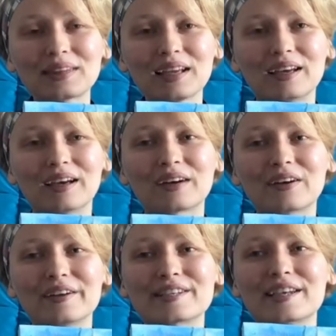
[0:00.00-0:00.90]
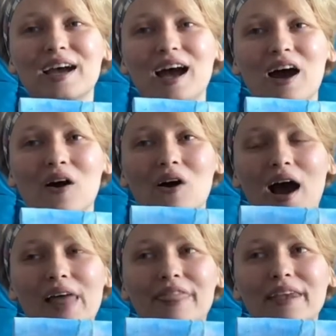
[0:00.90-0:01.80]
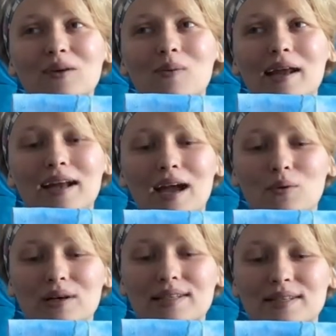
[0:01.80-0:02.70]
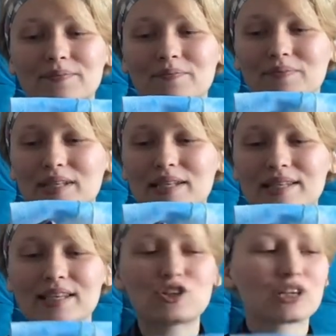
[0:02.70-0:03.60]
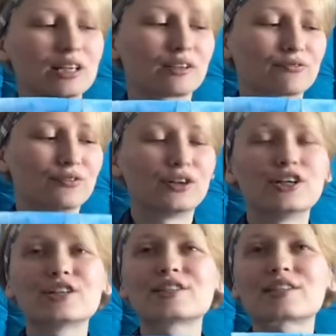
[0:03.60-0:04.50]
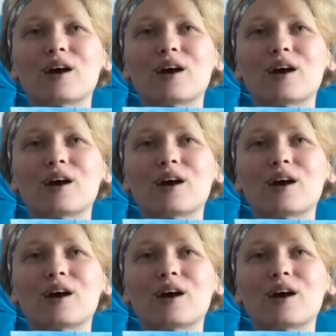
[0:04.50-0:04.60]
because uh, I think when I was stitching it at first,